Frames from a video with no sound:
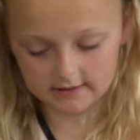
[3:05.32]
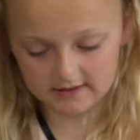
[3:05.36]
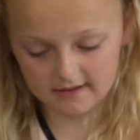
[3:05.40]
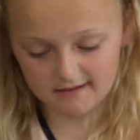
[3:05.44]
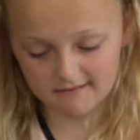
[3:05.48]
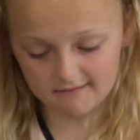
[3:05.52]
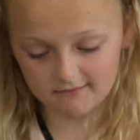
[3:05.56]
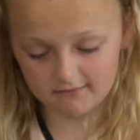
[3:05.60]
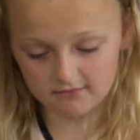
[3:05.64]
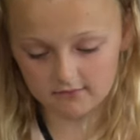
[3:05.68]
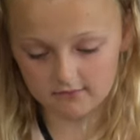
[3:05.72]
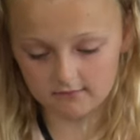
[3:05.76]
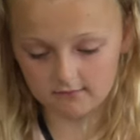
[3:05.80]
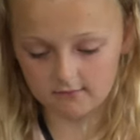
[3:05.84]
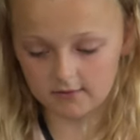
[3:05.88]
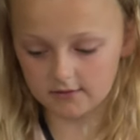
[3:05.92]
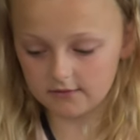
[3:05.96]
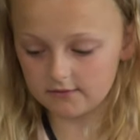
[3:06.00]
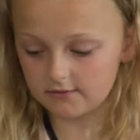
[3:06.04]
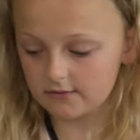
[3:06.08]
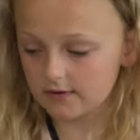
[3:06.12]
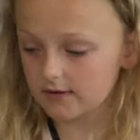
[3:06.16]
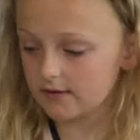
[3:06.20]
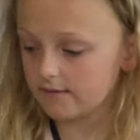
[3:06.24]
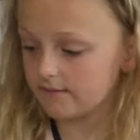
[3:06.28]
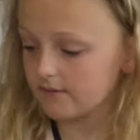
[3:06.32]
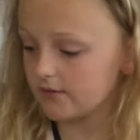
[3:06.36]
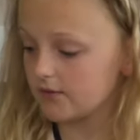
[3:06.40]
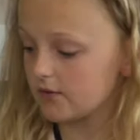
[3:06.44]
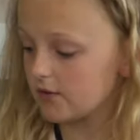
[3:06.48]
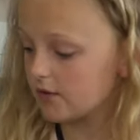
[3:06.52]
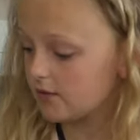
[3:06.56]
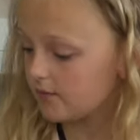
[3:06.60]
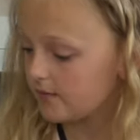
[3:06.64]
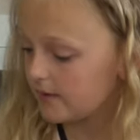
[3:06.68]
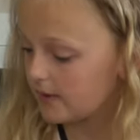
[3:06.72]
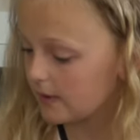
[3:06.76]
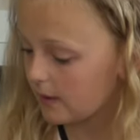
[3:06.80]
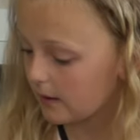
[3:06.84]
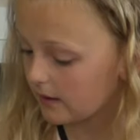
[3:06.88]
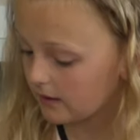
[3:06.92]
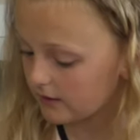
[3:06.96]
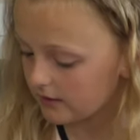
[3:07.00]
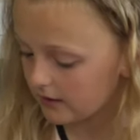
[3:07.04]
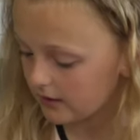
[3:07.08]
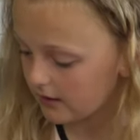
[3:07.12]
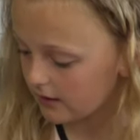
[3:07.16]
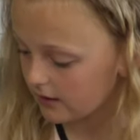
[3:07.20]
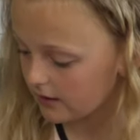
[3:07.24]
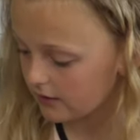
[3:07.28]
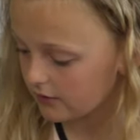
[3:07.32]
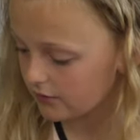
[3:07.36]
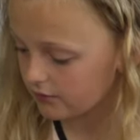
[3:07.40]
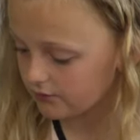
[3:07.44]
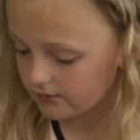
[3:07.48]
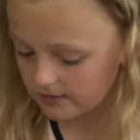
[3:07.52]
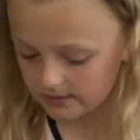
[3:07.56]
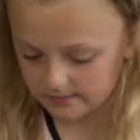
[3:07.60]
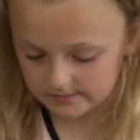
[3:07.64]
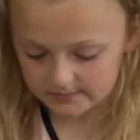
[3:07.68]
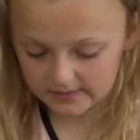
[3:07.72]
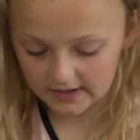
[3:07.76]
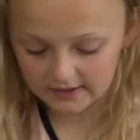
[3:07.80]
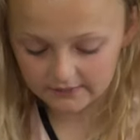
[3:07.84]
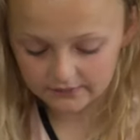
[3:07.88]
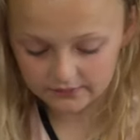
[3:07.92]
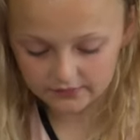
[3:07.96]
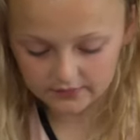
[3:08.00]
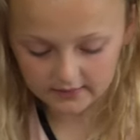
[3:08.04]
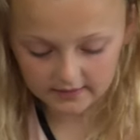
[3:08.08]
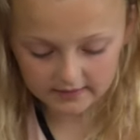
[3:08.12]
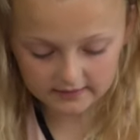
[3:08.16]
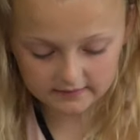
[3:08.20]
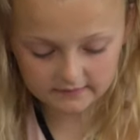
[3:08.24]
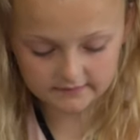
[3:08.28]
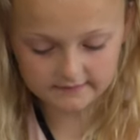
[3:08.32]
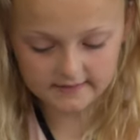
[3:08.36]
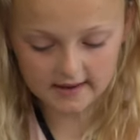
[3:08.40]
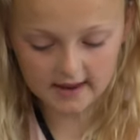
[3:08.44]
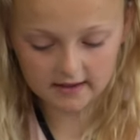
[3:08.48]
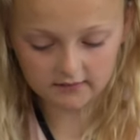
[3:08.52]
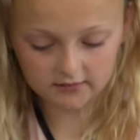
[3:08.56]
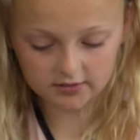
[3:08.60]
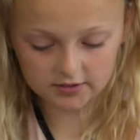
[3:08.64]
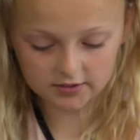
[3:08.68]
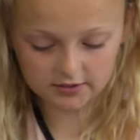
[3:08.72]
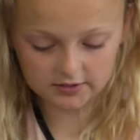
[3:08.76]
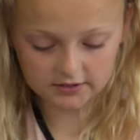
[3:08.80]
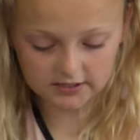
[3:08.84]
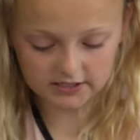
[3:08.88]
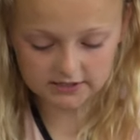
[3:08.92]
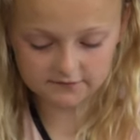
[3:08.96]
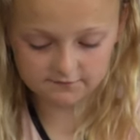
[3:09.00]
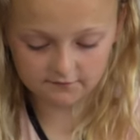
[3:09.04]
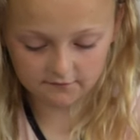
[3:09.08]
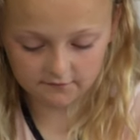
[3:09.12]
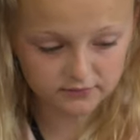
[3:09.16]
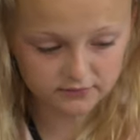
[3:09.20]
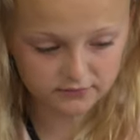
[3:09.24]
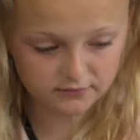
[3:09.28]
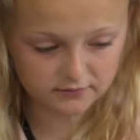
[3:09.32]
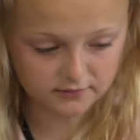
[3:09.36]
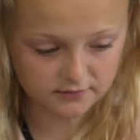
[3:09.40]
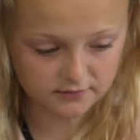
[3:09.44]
I was wondering if it's gonna be like sweatpants, like Dare and Deirdre.